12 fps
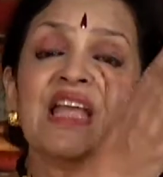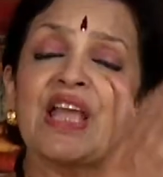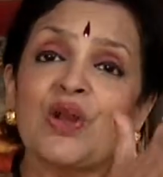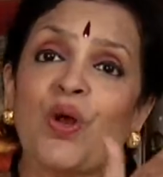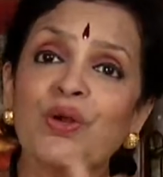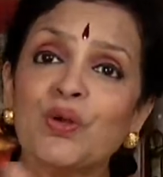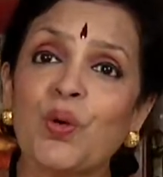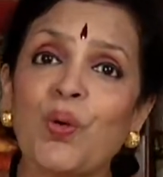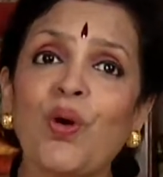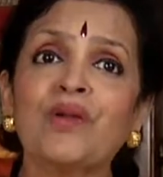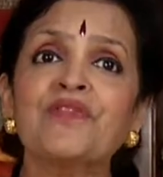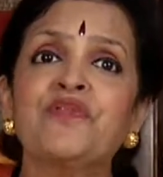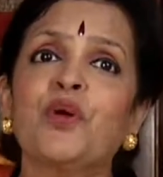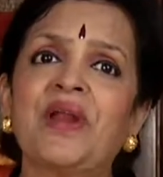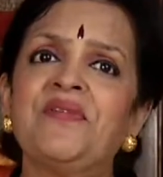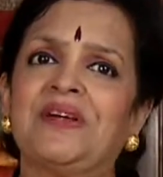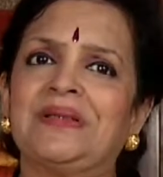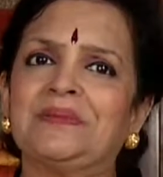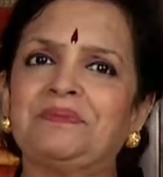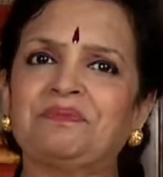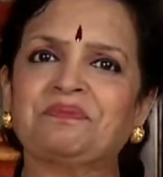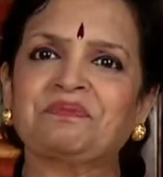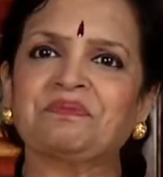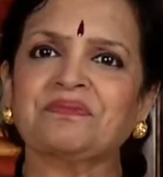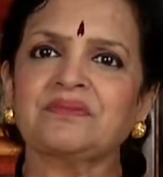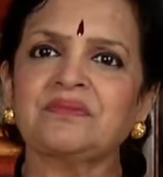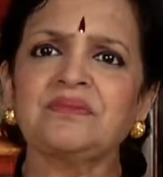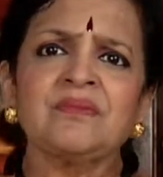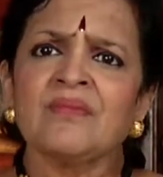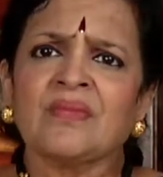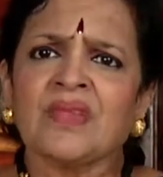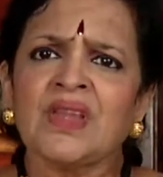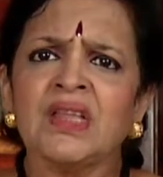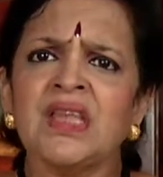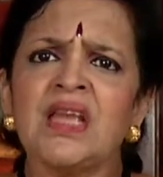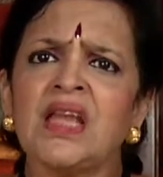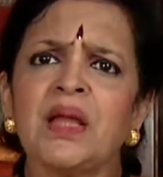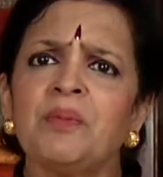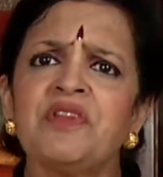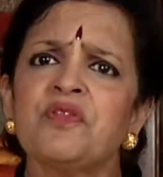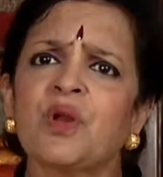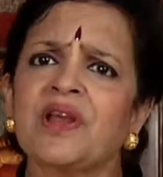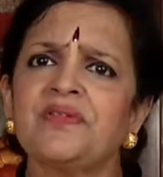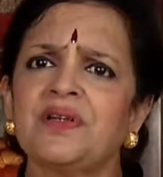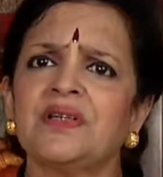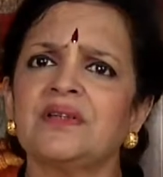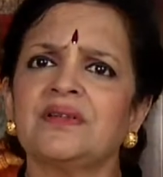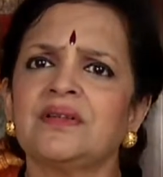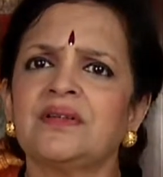cannot go on forever. Nothing can be forever.